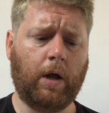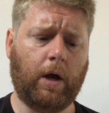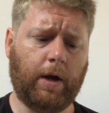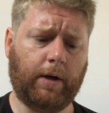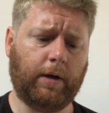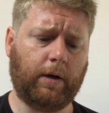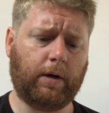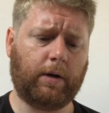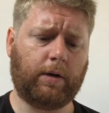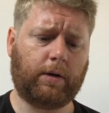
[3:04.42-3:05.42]
And
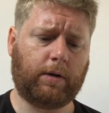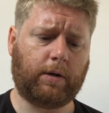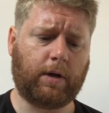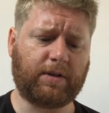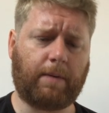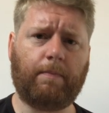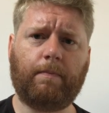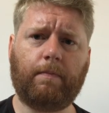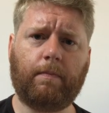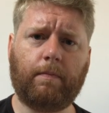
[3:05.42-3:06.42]
because I'm
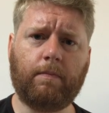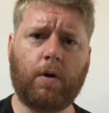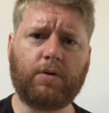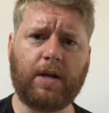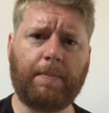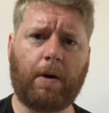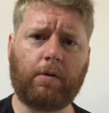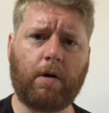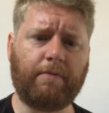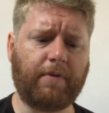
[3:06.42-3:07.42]
mostly
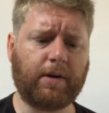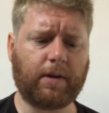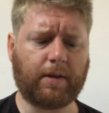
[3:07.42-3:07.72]
about comfort,